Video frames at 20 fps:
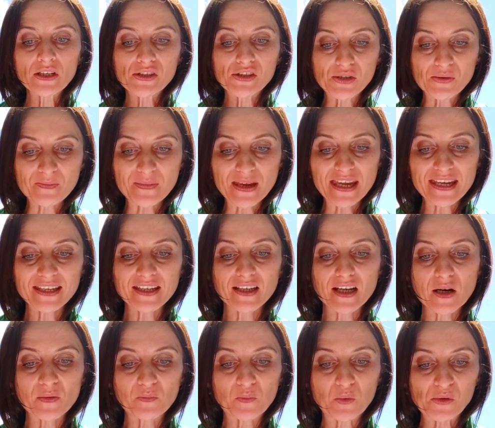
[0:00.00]
to making
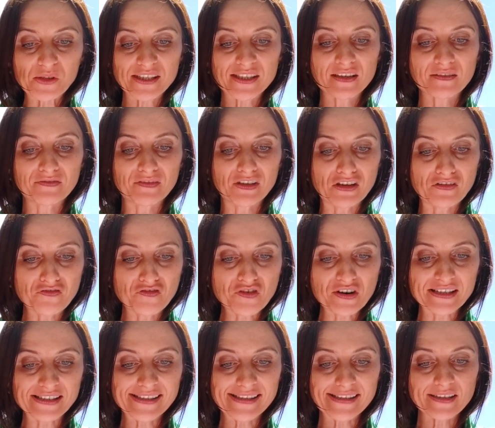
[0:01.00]
a positive
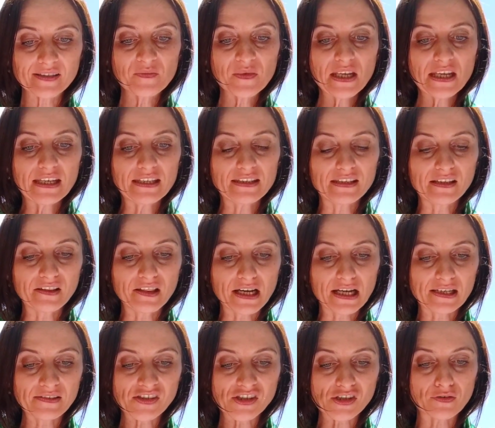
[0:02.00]
difference in the
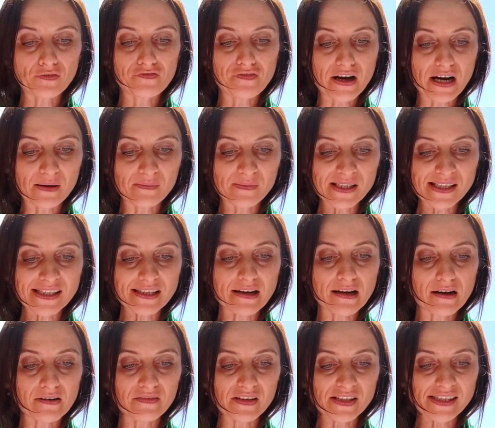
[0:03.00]
lives of farmers,
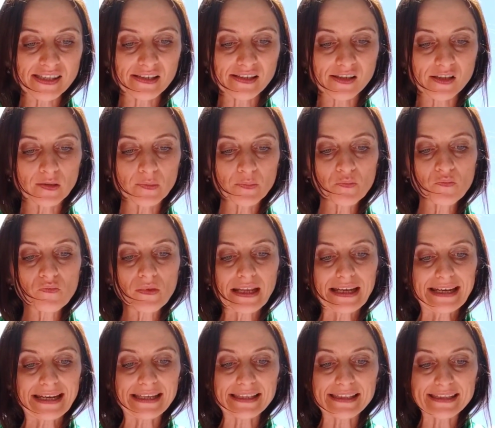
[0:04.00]
harvesters,
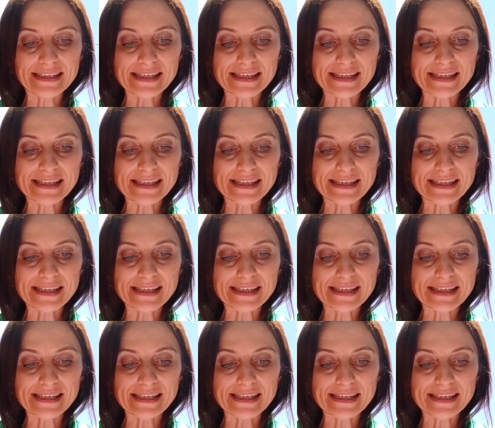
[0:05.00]
and